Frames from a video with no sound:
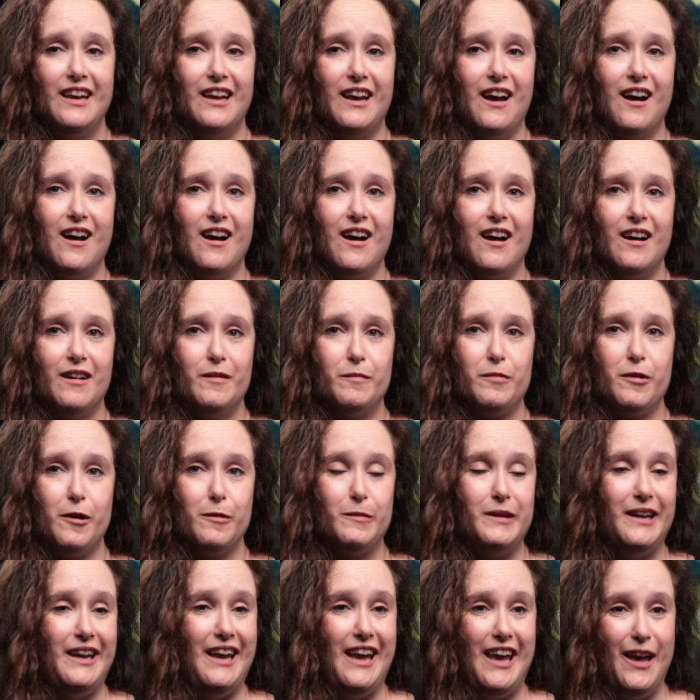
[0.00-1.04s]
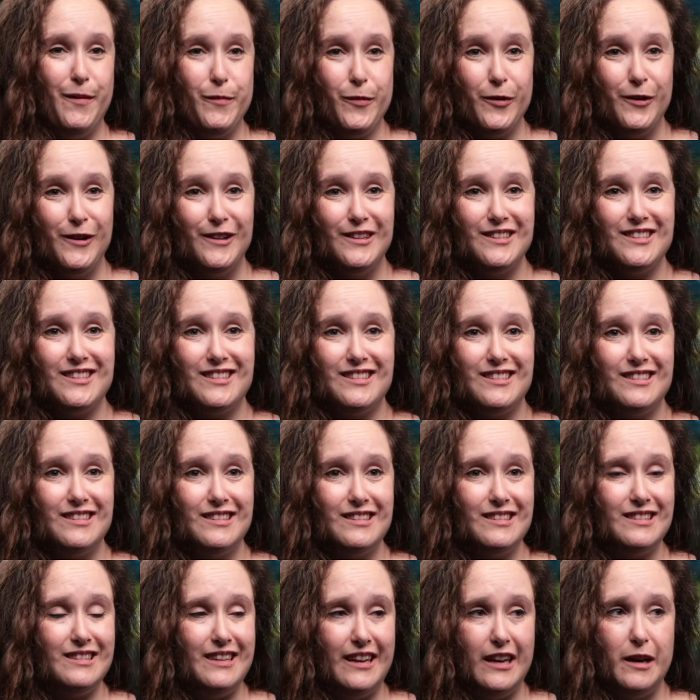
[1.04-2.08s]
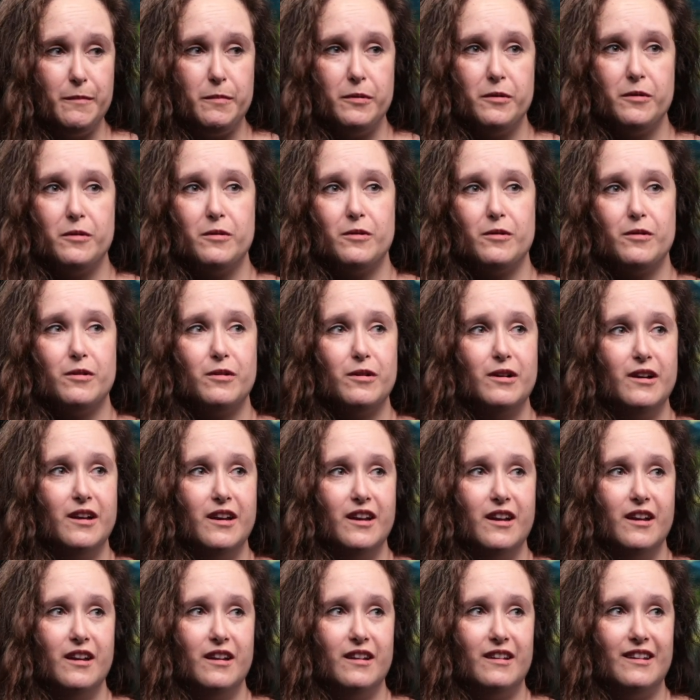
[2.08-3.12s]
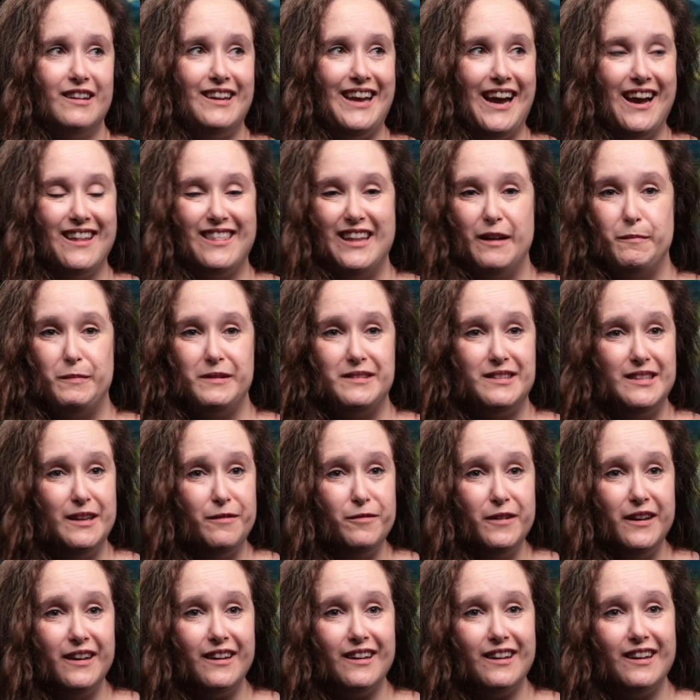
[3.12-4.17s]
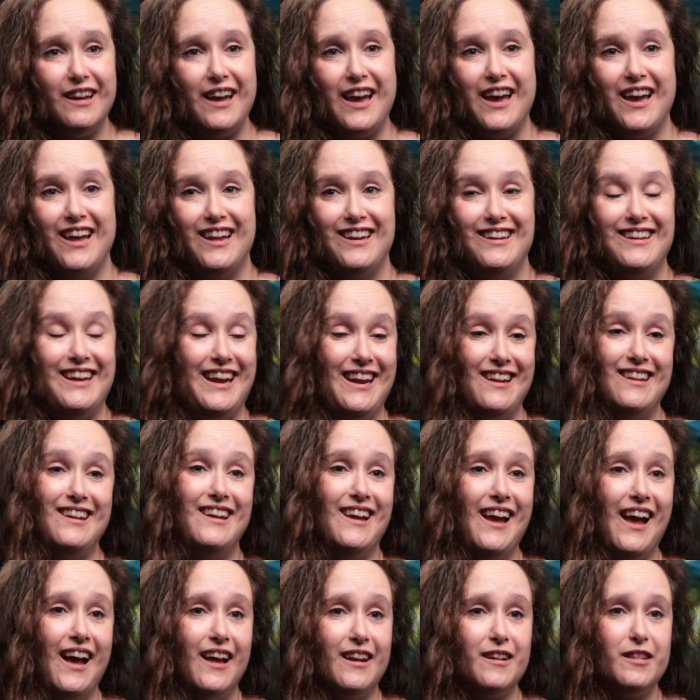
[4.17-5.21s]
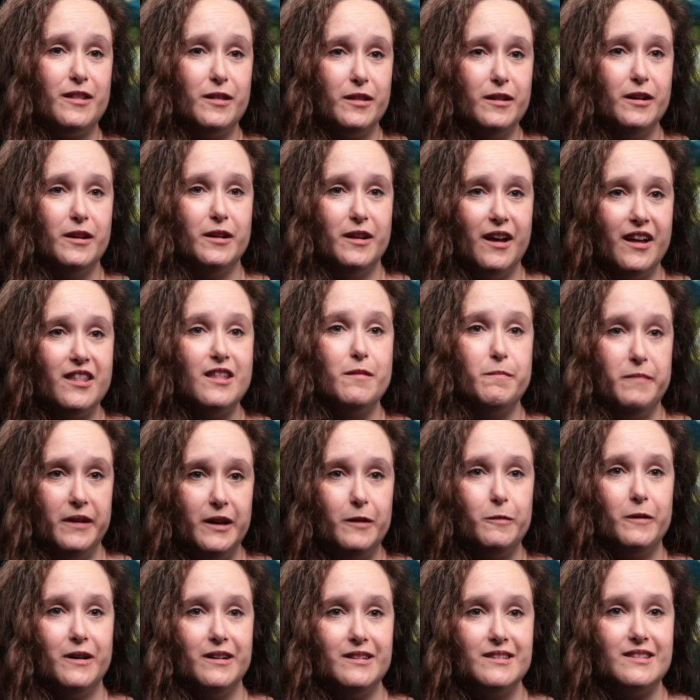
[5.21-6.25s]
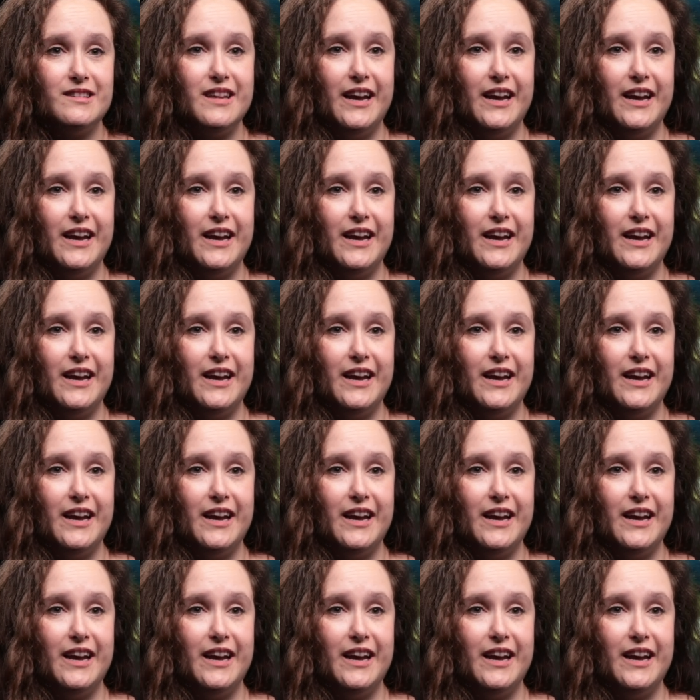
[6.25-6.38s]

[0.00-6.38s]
Probably Emirates, Singapore, Cathay Pacific and Etihad are the big ones.